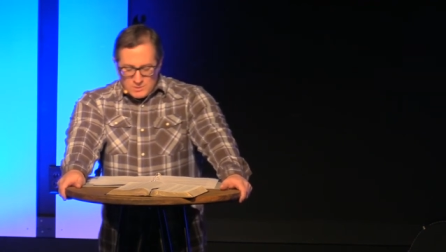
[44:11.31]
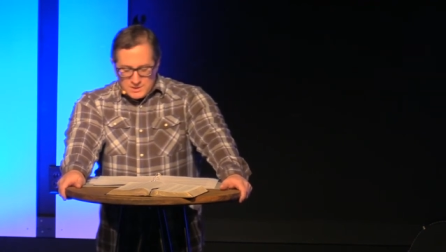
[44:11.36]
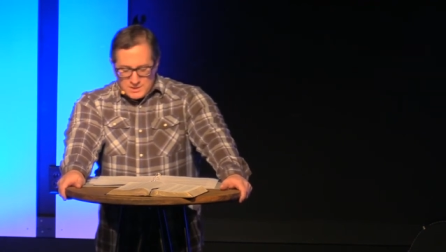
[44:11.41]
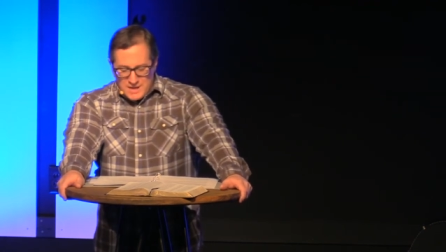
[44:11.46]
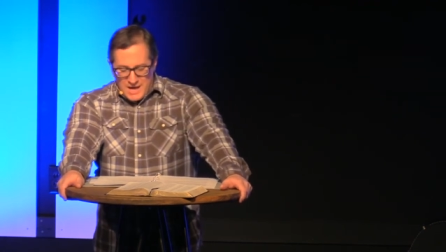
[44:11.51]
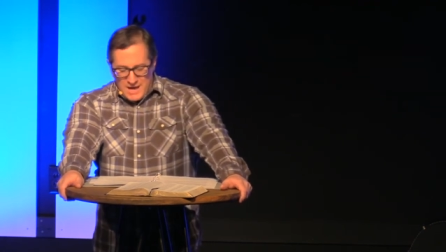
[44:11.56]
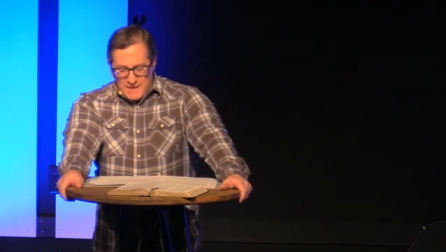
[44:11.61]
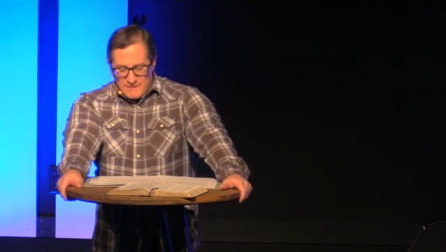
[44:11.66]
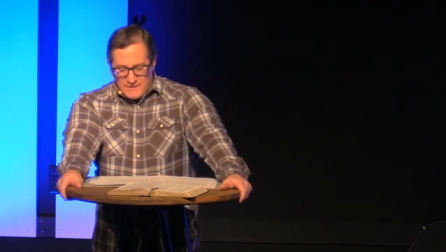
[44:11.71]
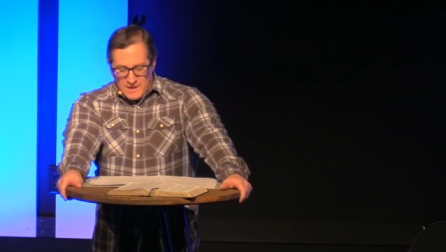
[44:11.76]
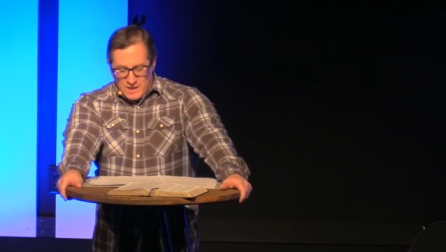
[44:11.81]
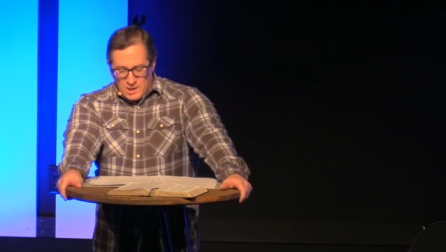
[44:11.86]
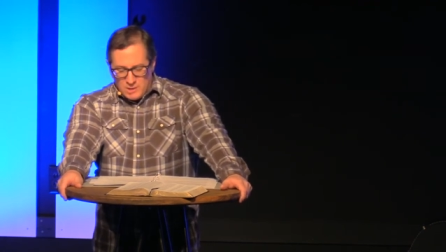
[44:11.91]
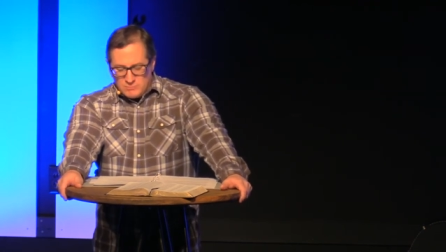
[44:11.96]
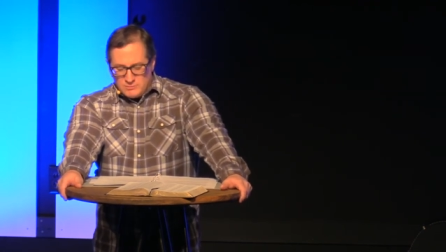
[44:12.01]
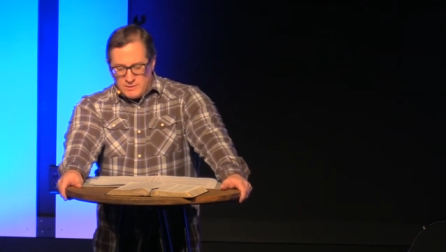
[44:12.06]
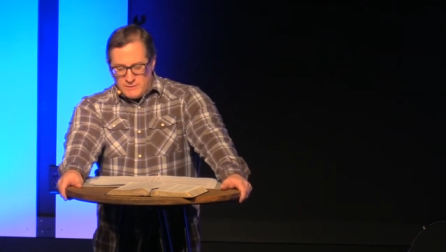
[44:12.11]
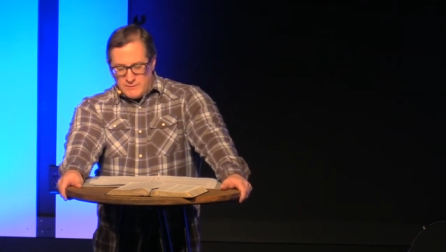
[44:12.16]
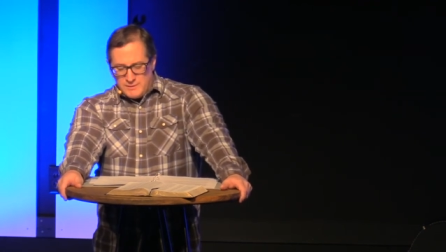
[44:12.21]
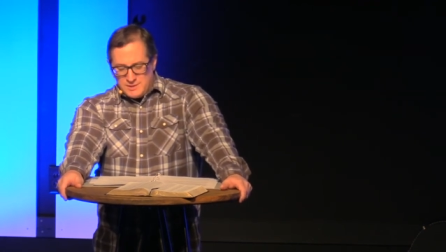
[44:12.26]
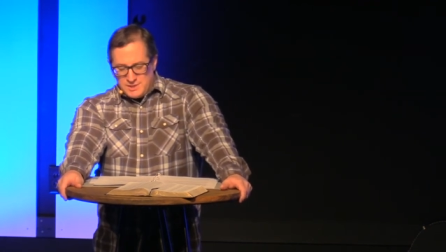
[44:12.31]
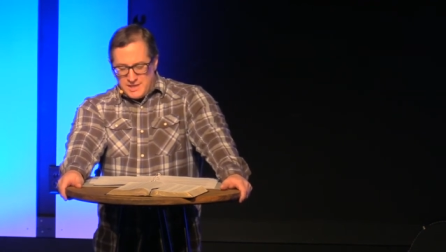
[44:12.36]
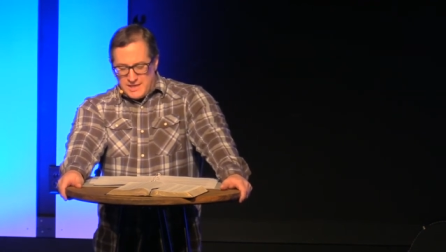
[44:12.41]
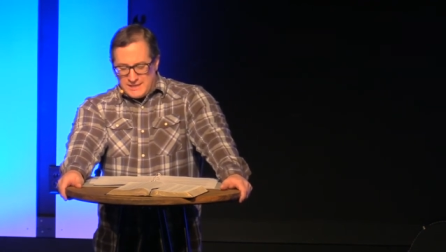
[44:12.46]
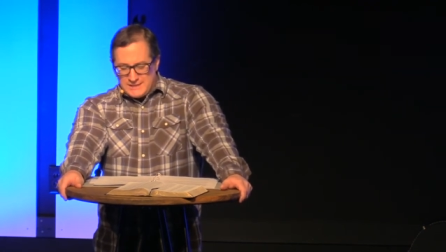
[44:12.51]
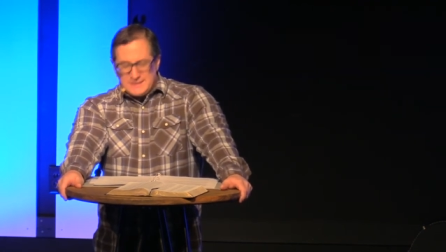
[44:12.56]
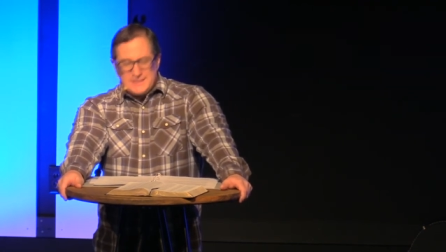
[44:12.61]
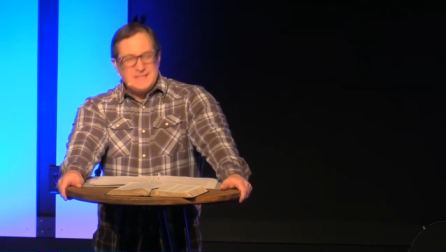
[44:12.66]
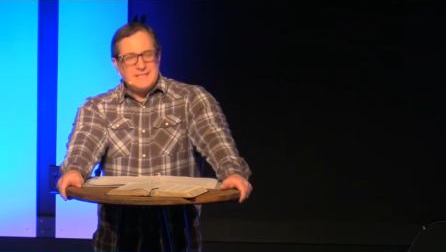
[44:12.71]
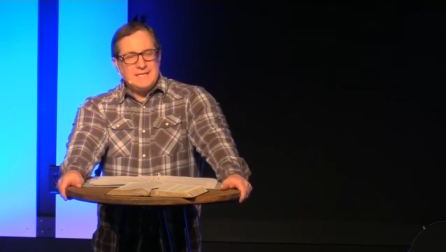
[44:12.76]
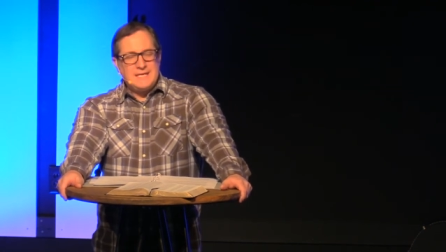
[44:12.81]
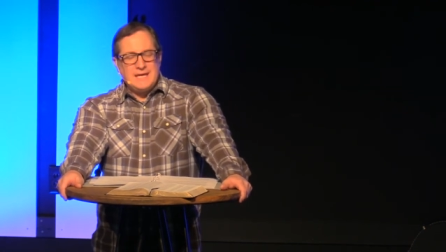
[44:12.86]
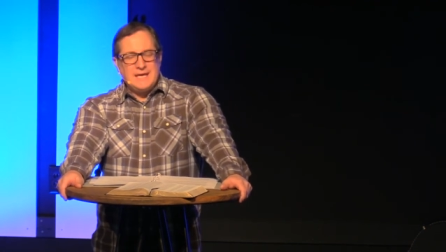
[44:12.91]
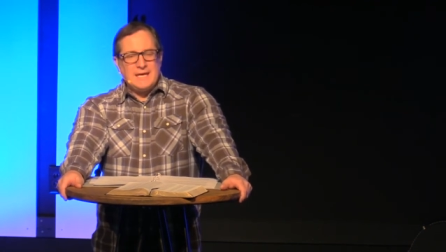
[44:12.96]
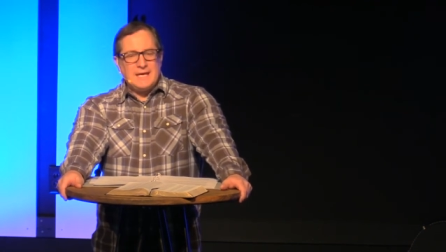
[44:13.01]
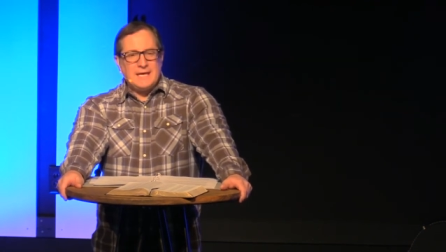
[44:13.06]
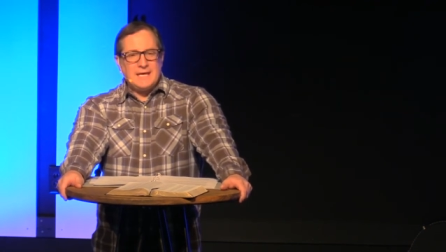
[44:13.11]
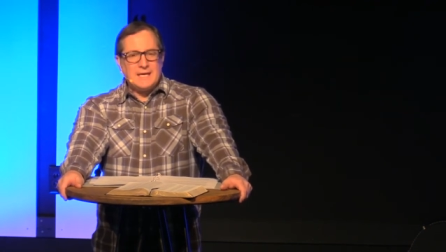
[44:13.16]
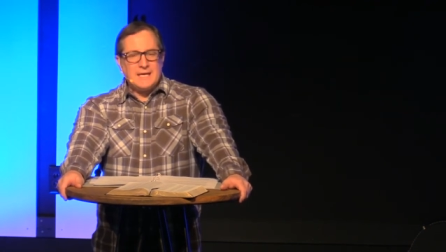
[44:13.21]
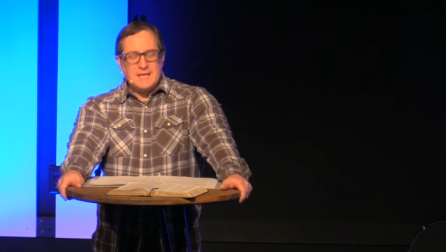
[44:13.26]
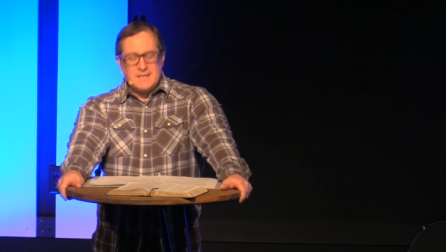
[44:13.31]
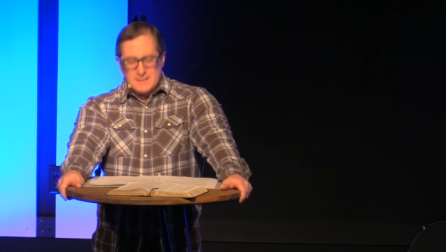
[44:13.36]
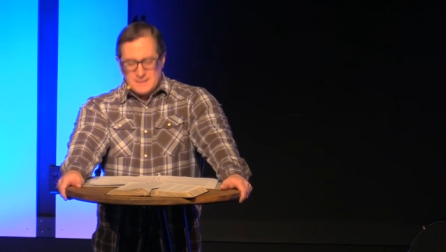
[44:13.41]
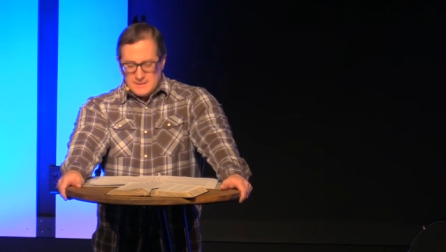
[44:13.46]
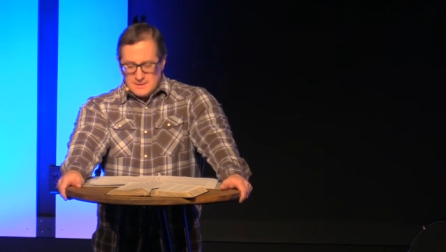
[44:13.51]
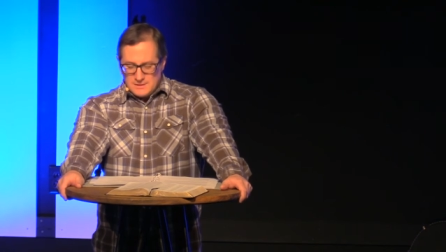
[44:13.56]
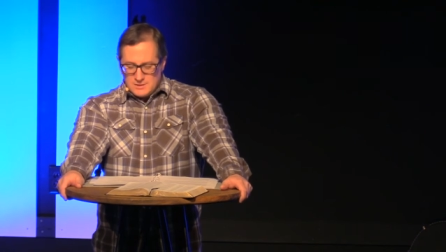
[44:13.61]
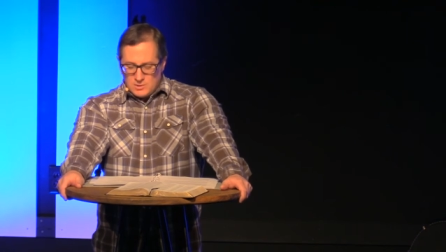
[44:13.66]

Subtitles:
was not the only rejected king